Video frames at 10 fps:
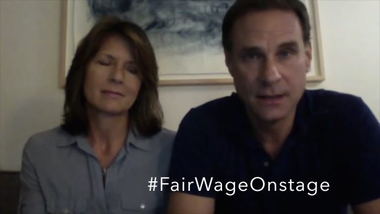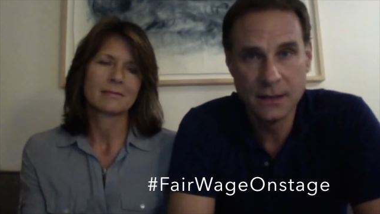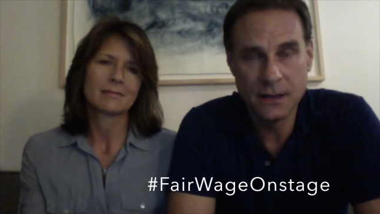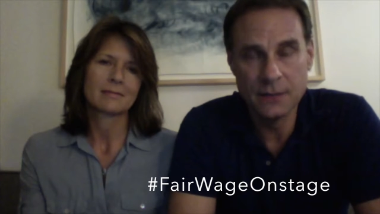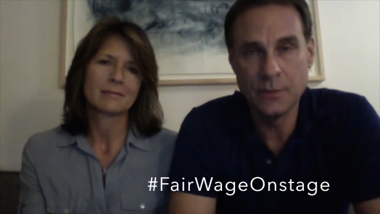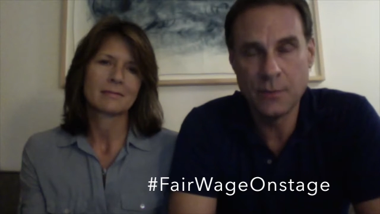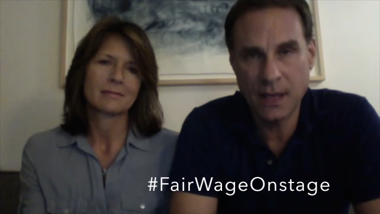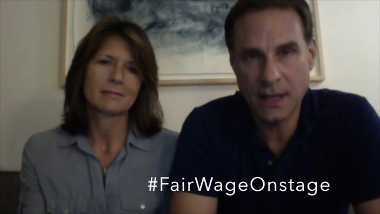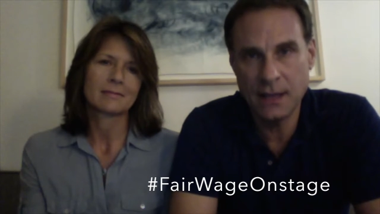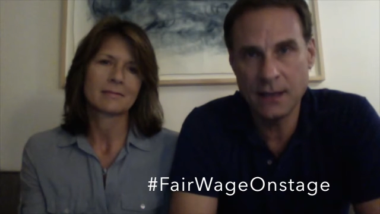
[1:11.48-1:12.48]
Speaker 1: and to be
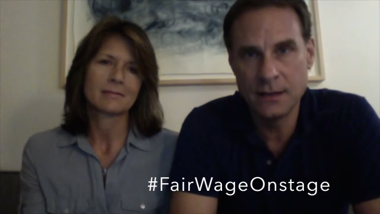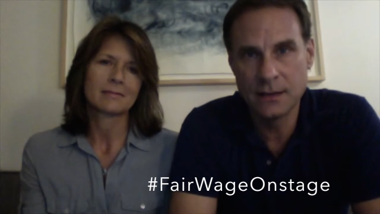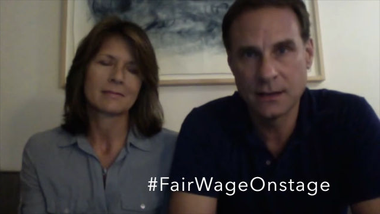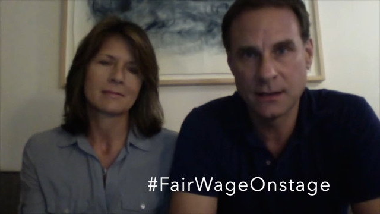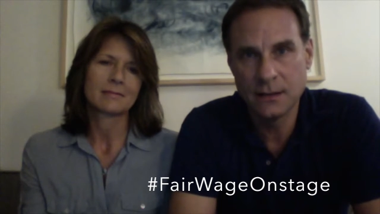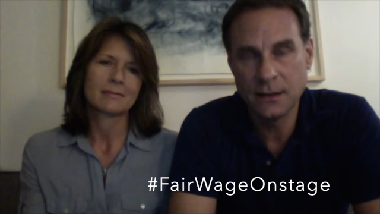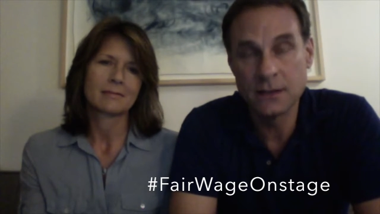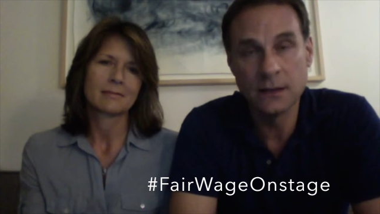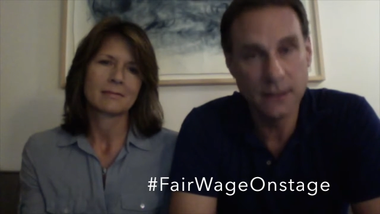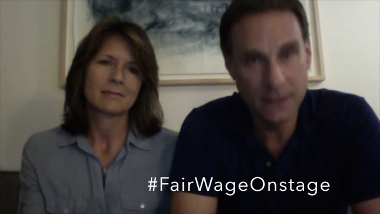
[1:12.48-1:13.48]
paid and to
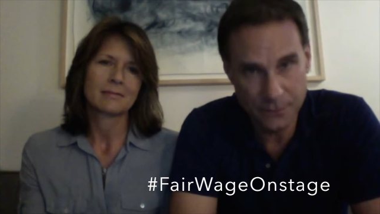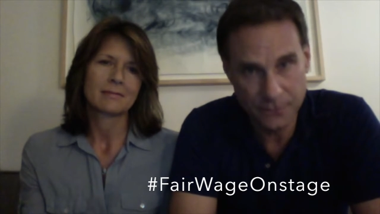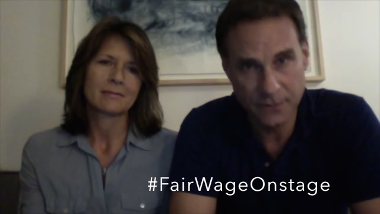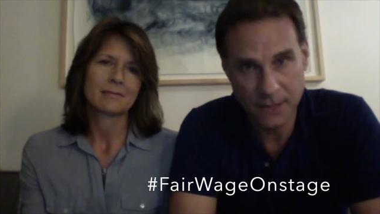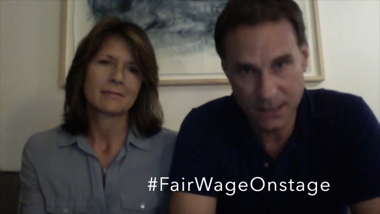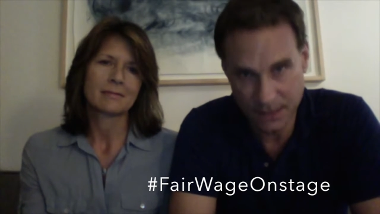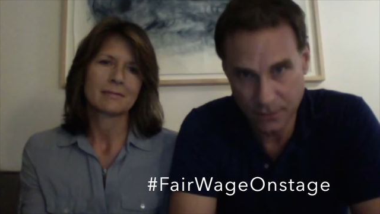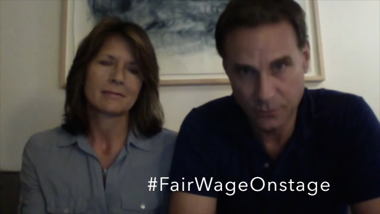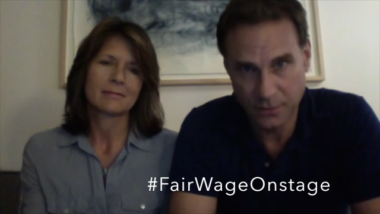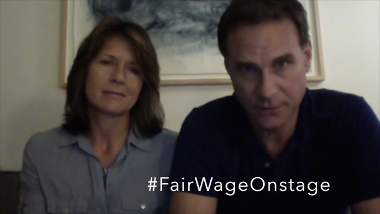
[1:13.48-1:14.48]
live like
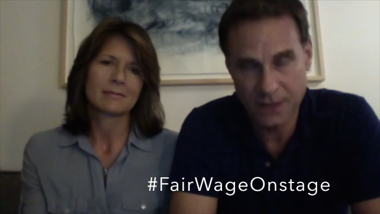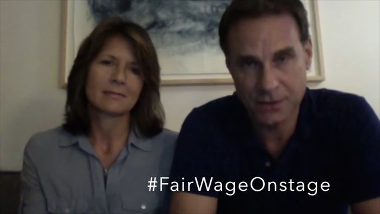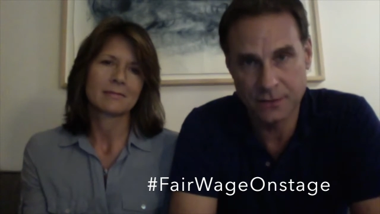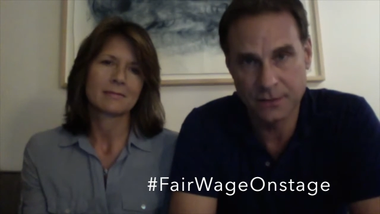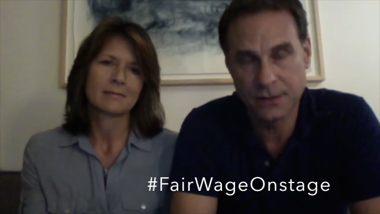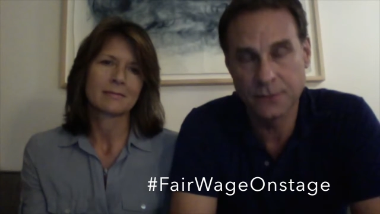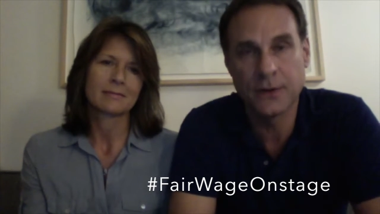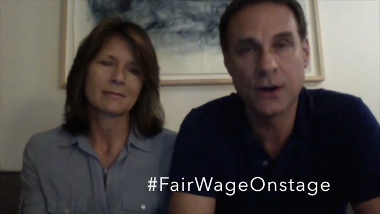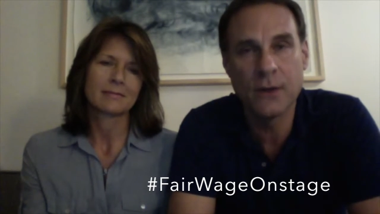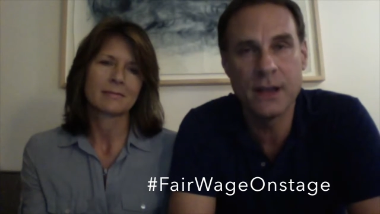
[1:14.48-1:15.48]
skilled professionals. So
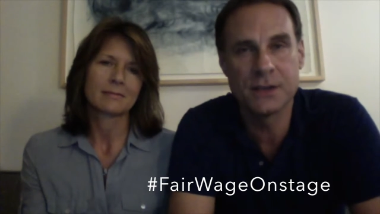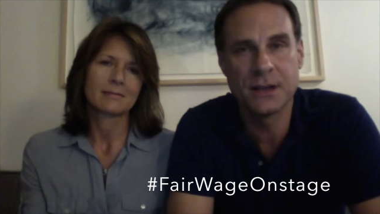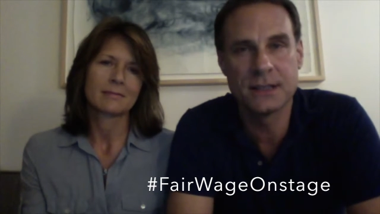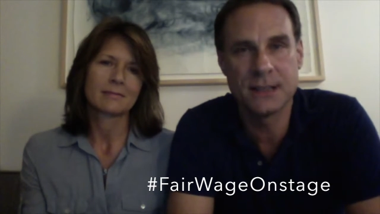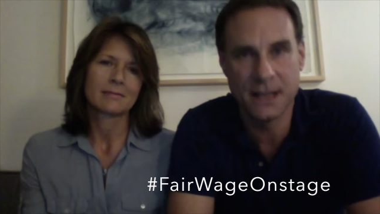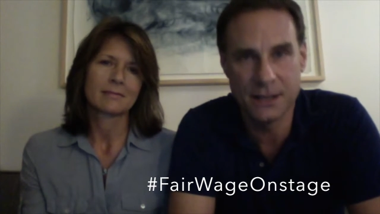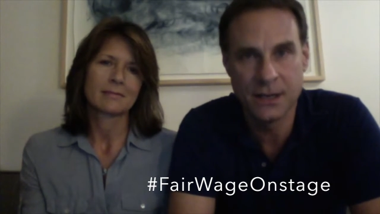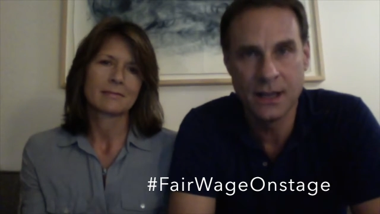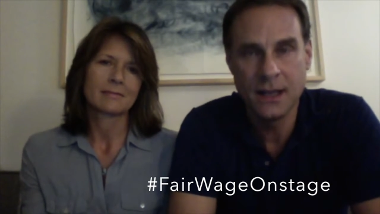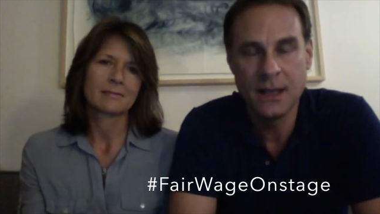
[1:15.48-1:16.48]
fair wage on stage,
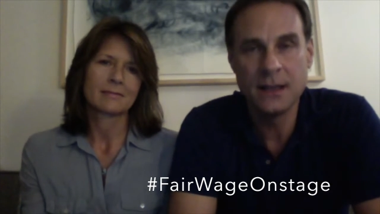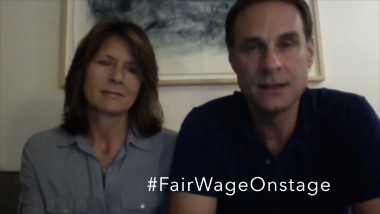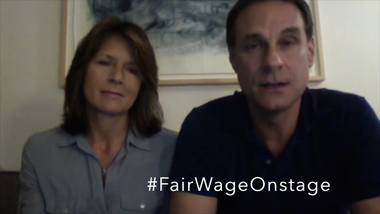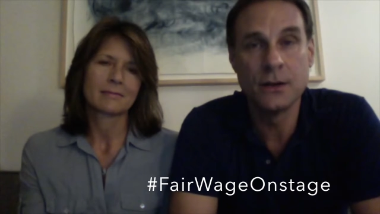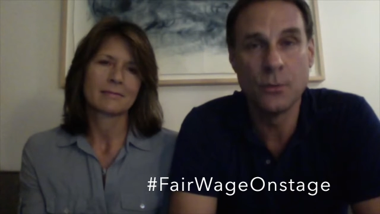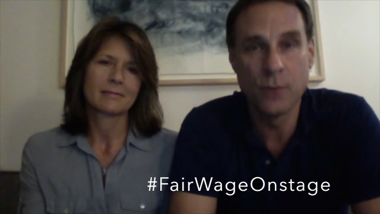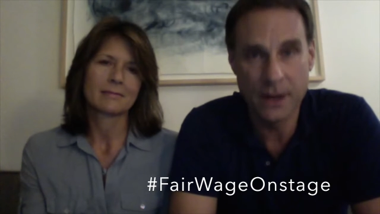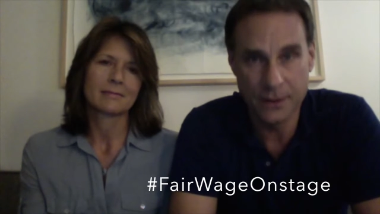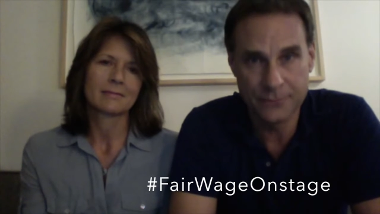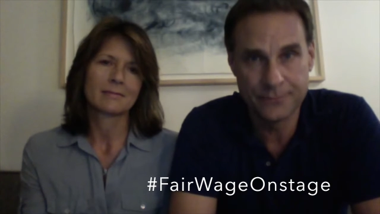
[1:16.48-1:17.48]
it's a no-brainer.